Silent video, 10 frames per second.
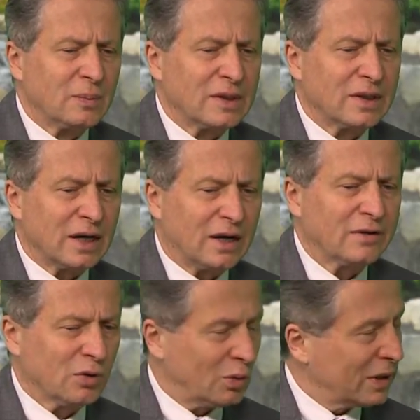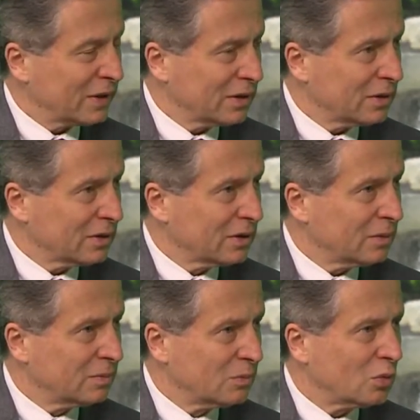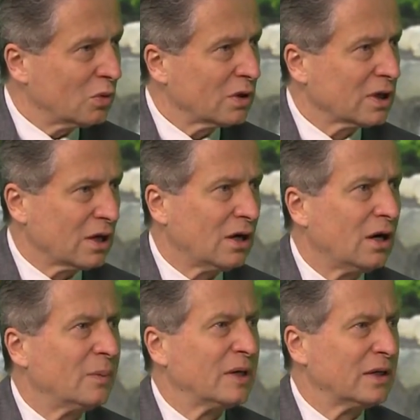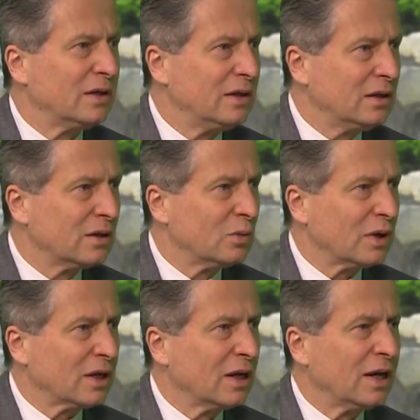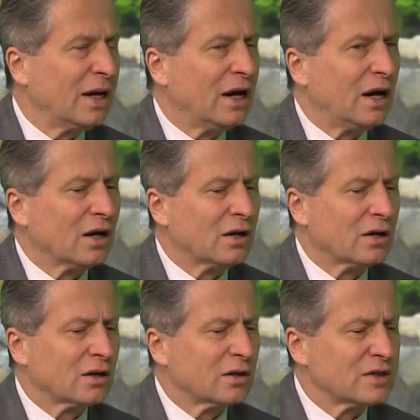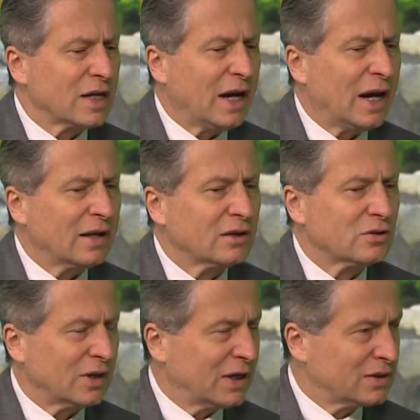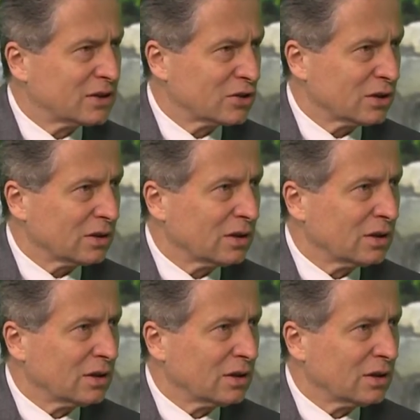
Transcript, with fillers: But the other one, the more common and needed one, occurs at transition.